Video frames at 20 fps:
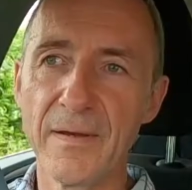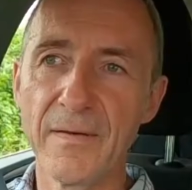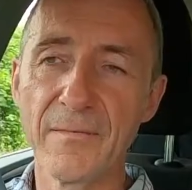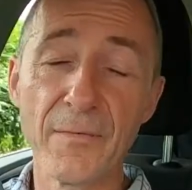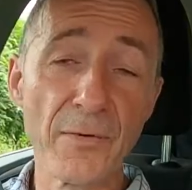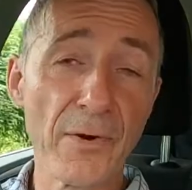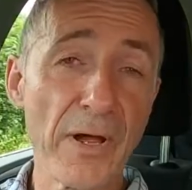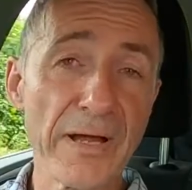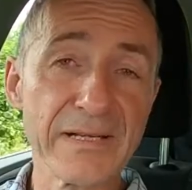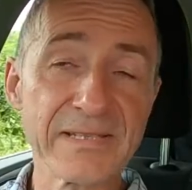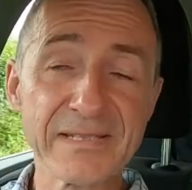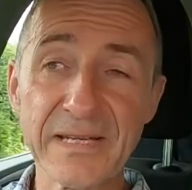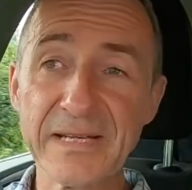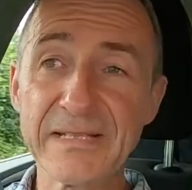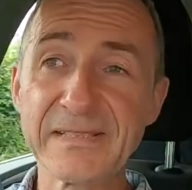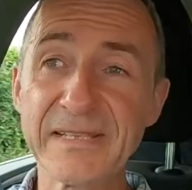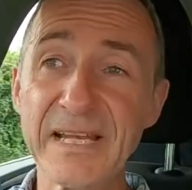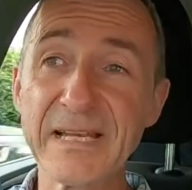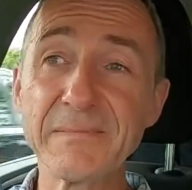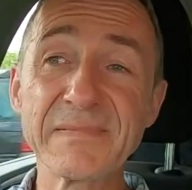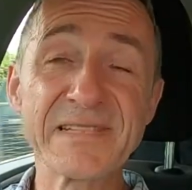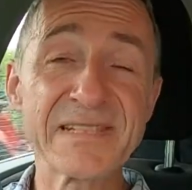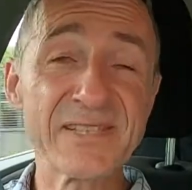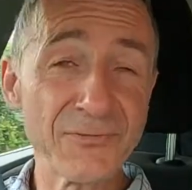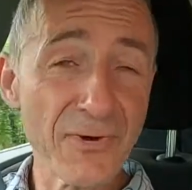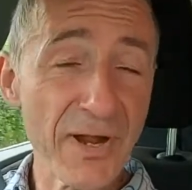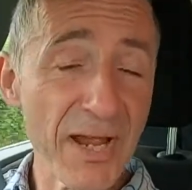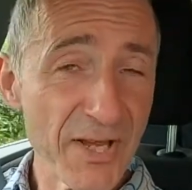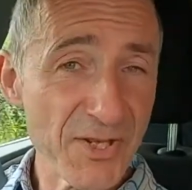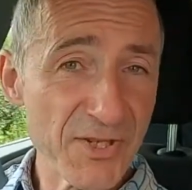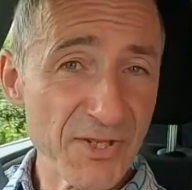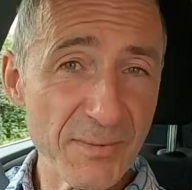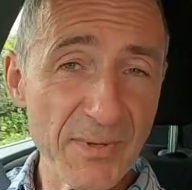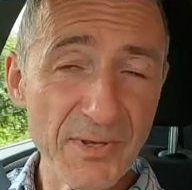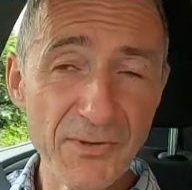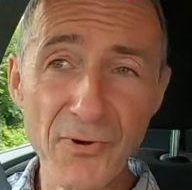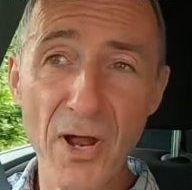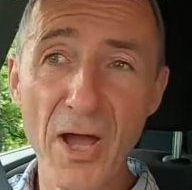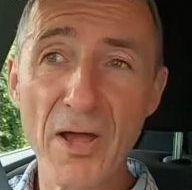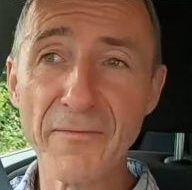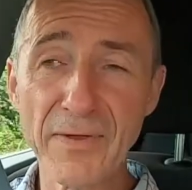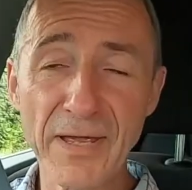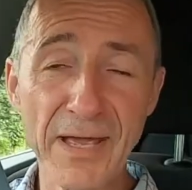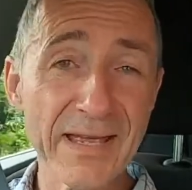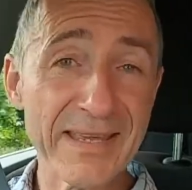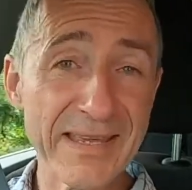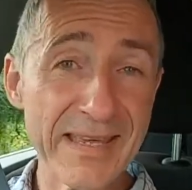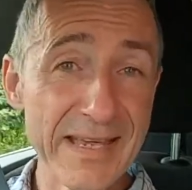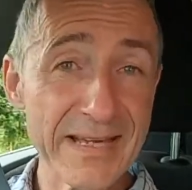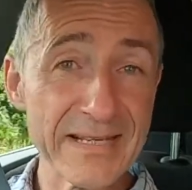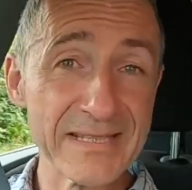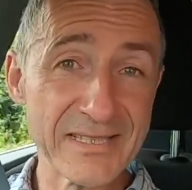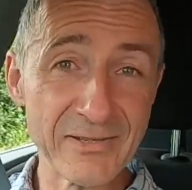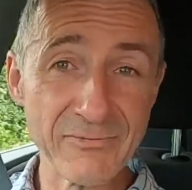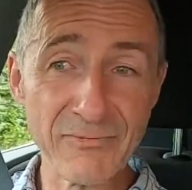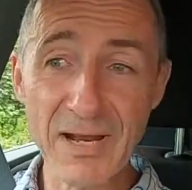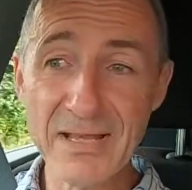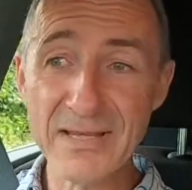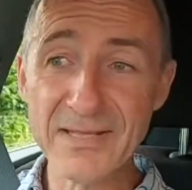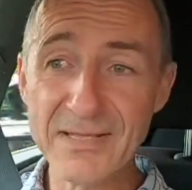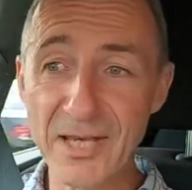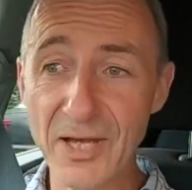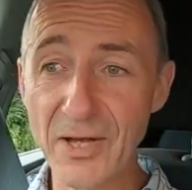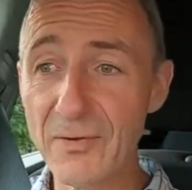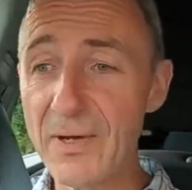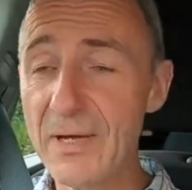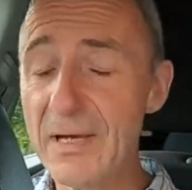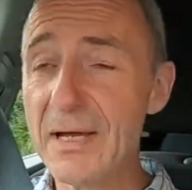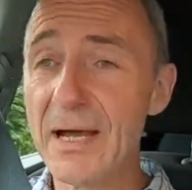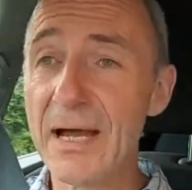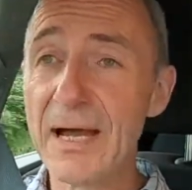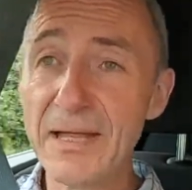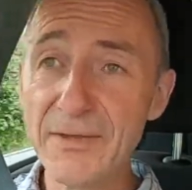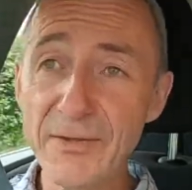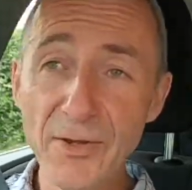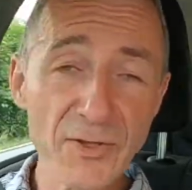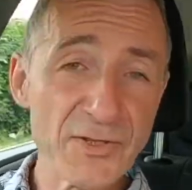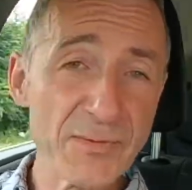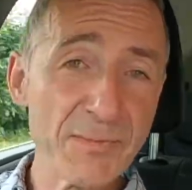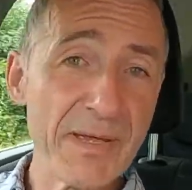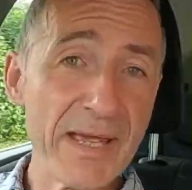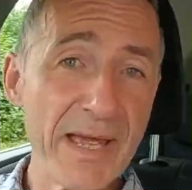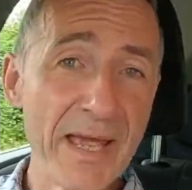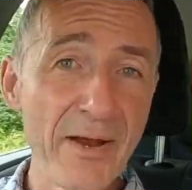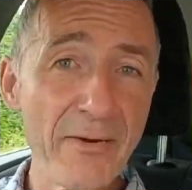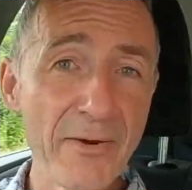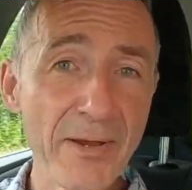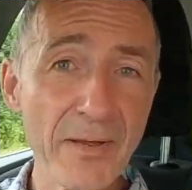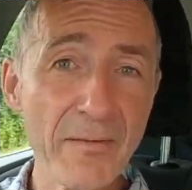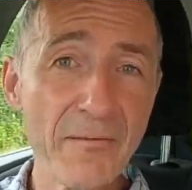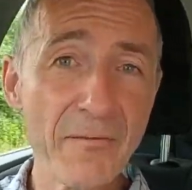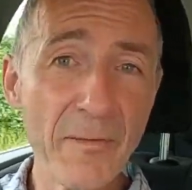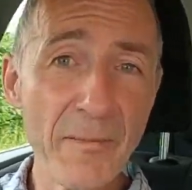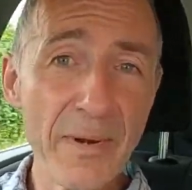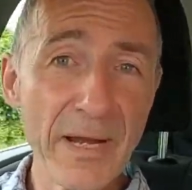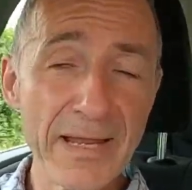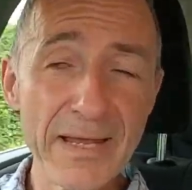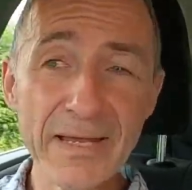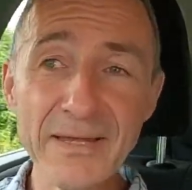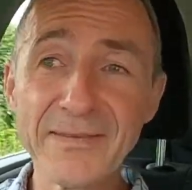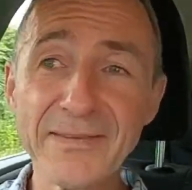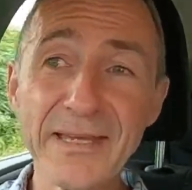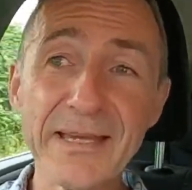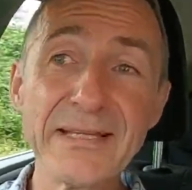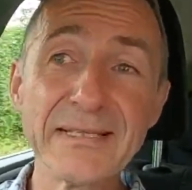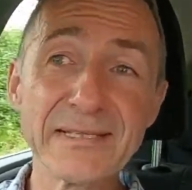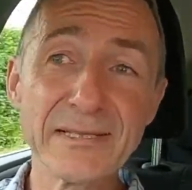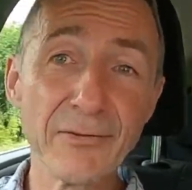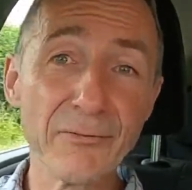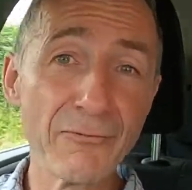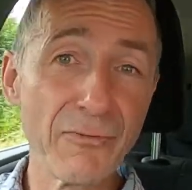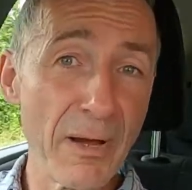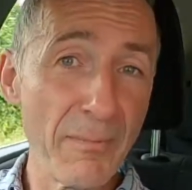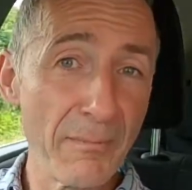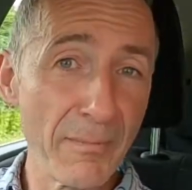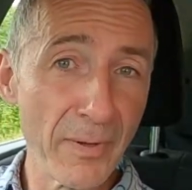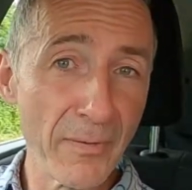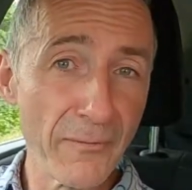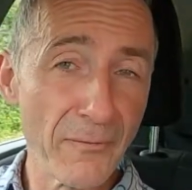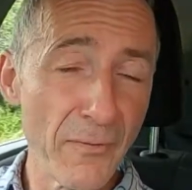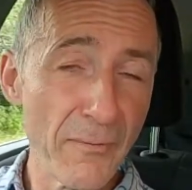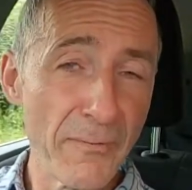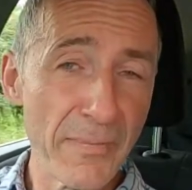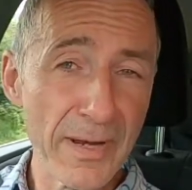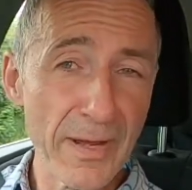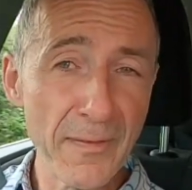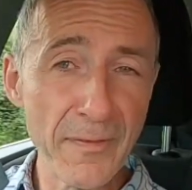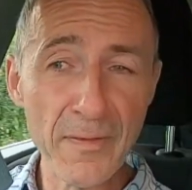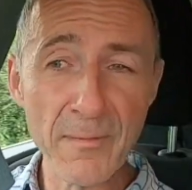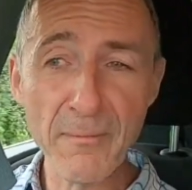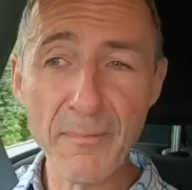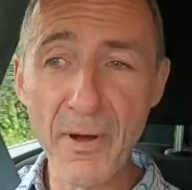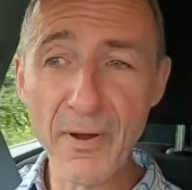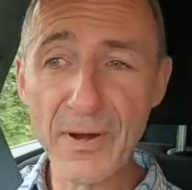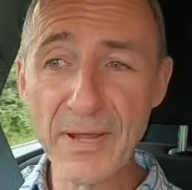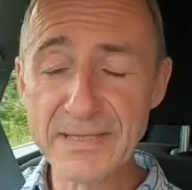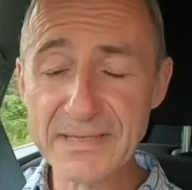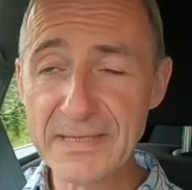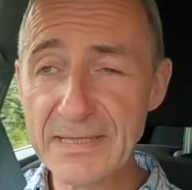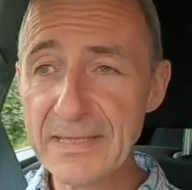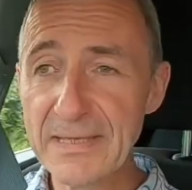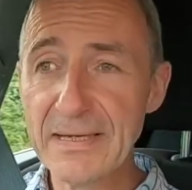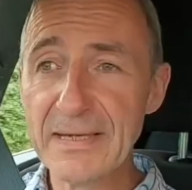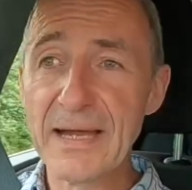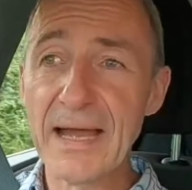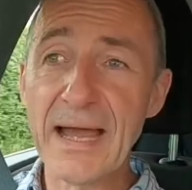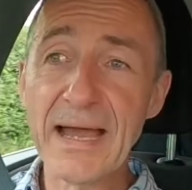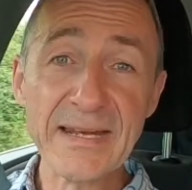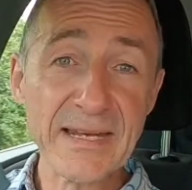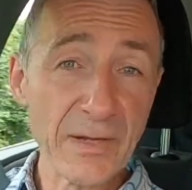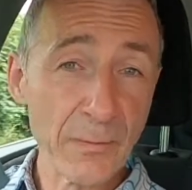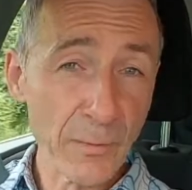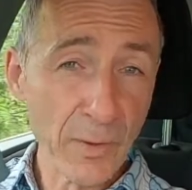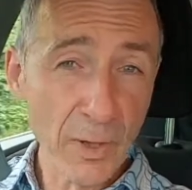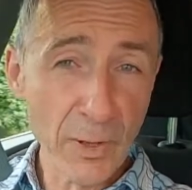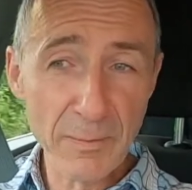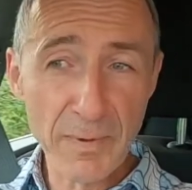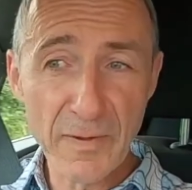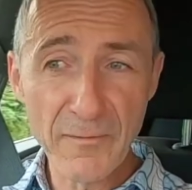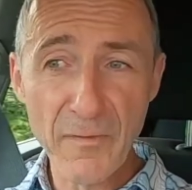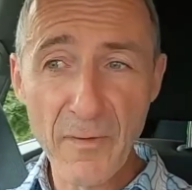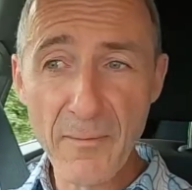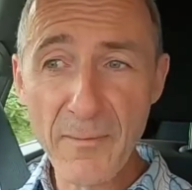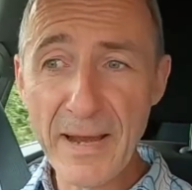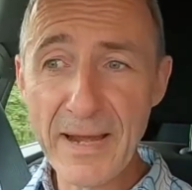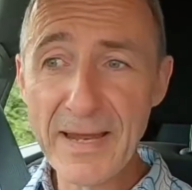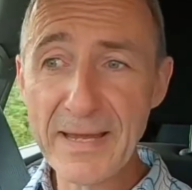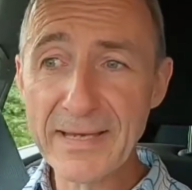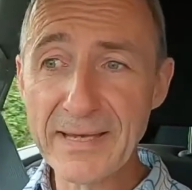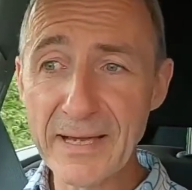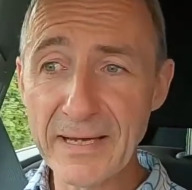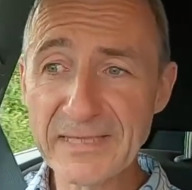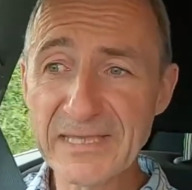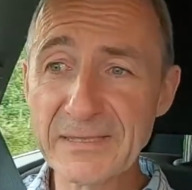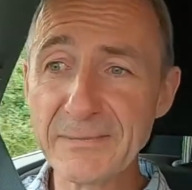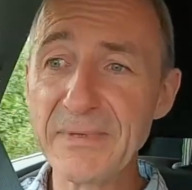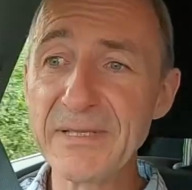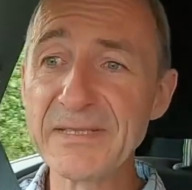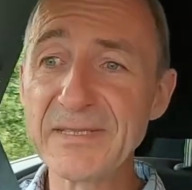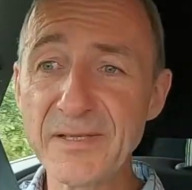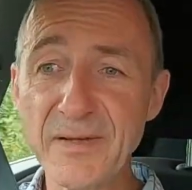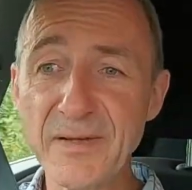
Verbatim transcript: For us, it seems strange to be driving a Kia Sorento and not to be hearing a familiar diesel rumble from beneath the bonnet and it will be for many customers